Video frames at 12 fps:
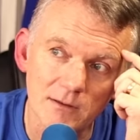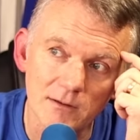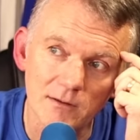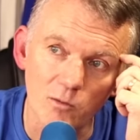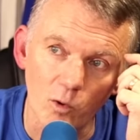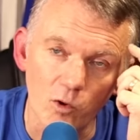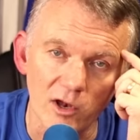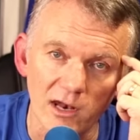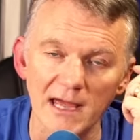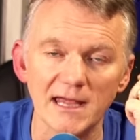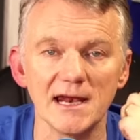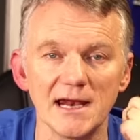looking
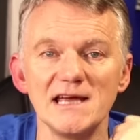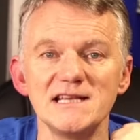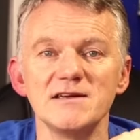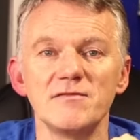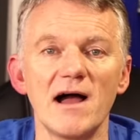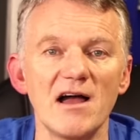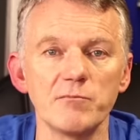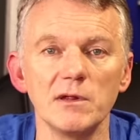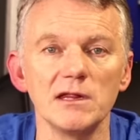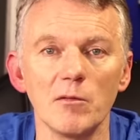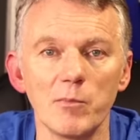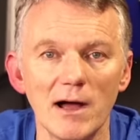like an eighty-five
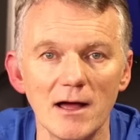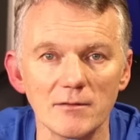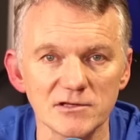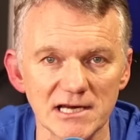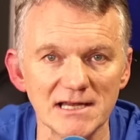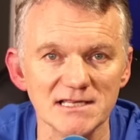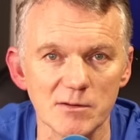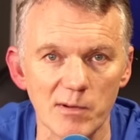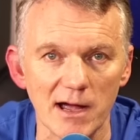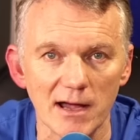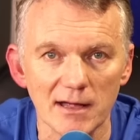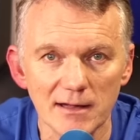million pound centre
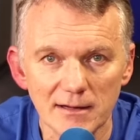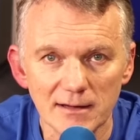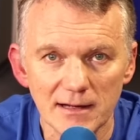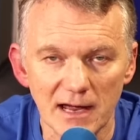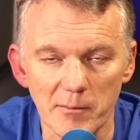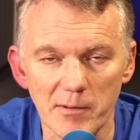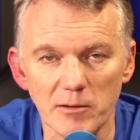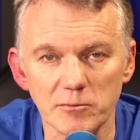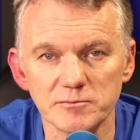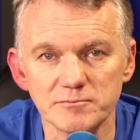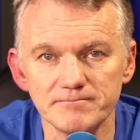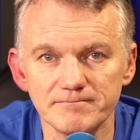back, and about
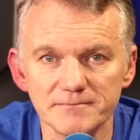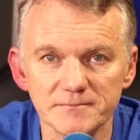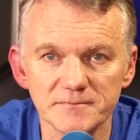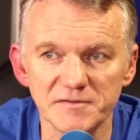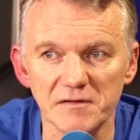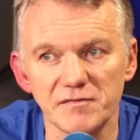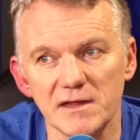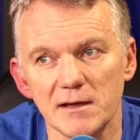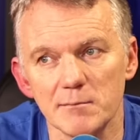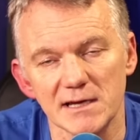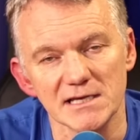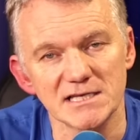
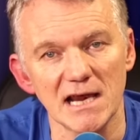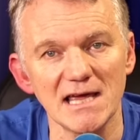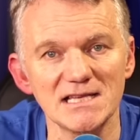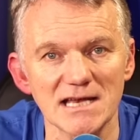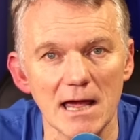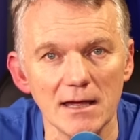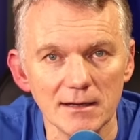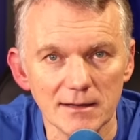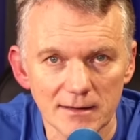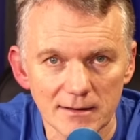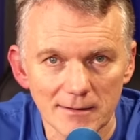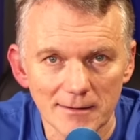fifteen minutes later,
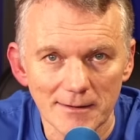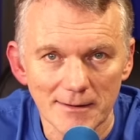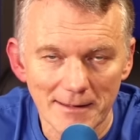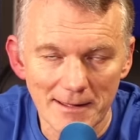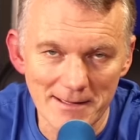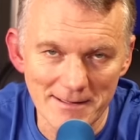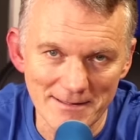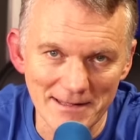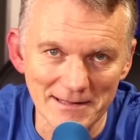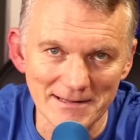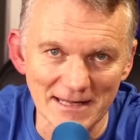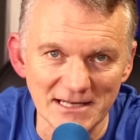
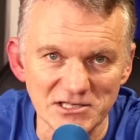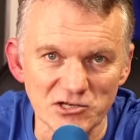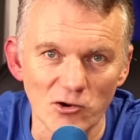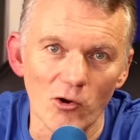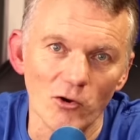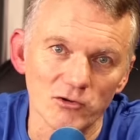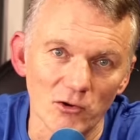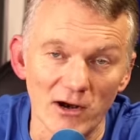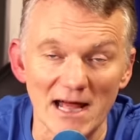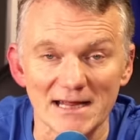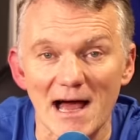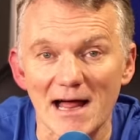he'd, he'd scored or
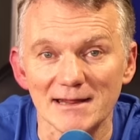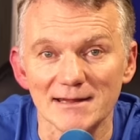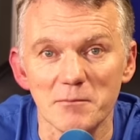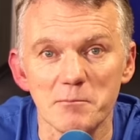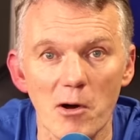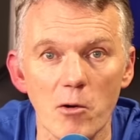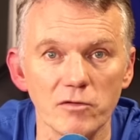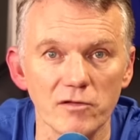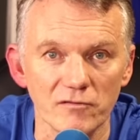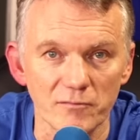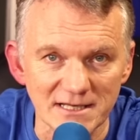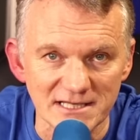had a hand in both
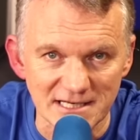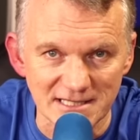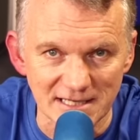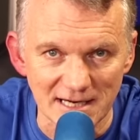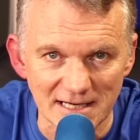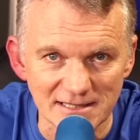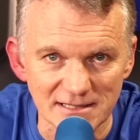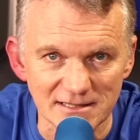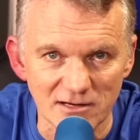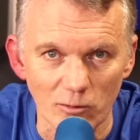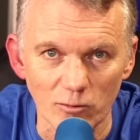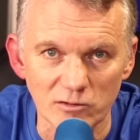of Manchester United's
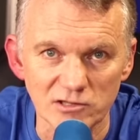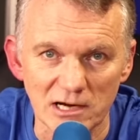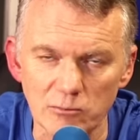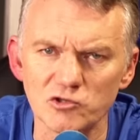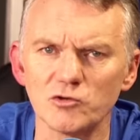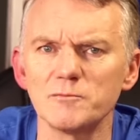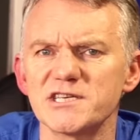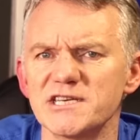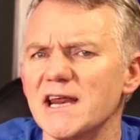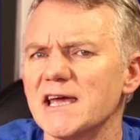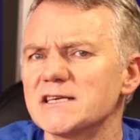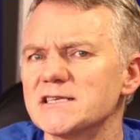goals. Now, some
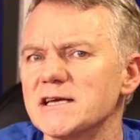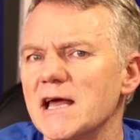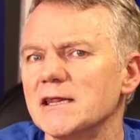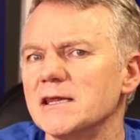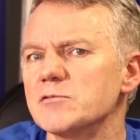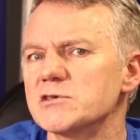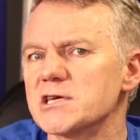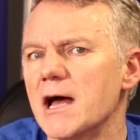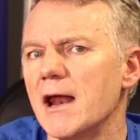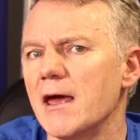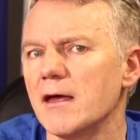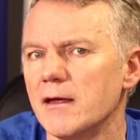cynics said he was
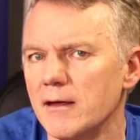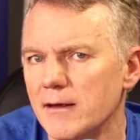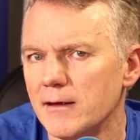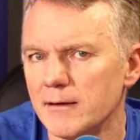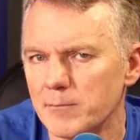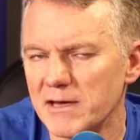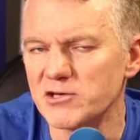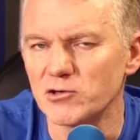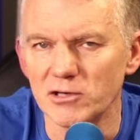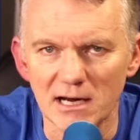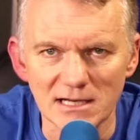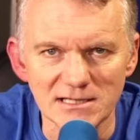trying to make sure
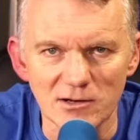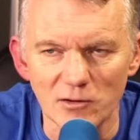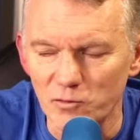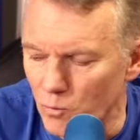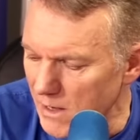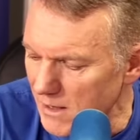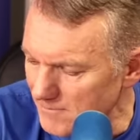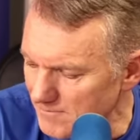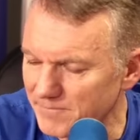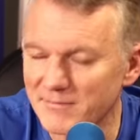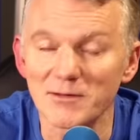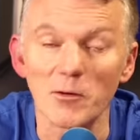United got the win.
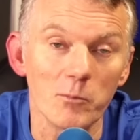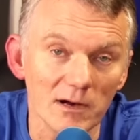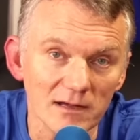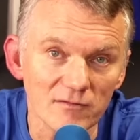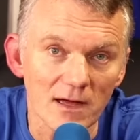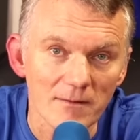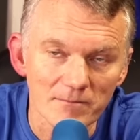Don't believe that.